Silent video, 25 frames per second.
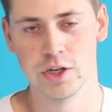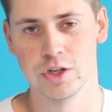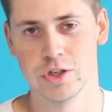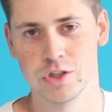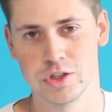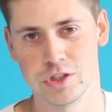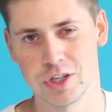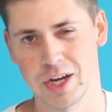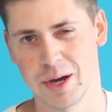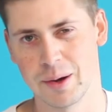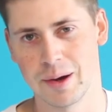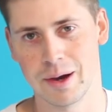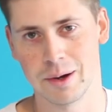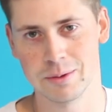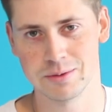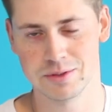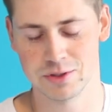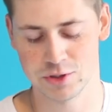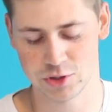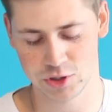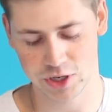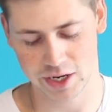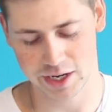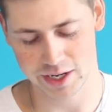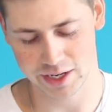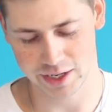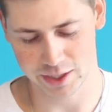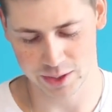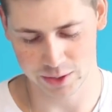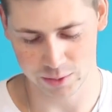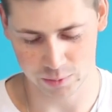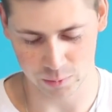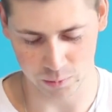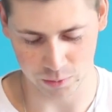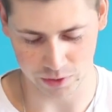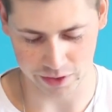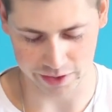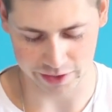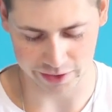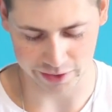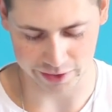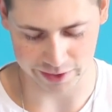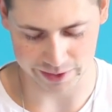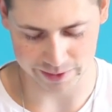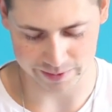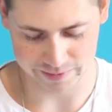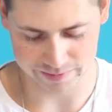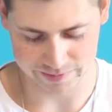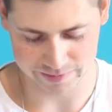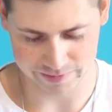Shout out to Jake. What a
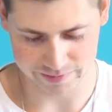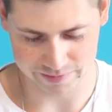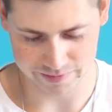guy.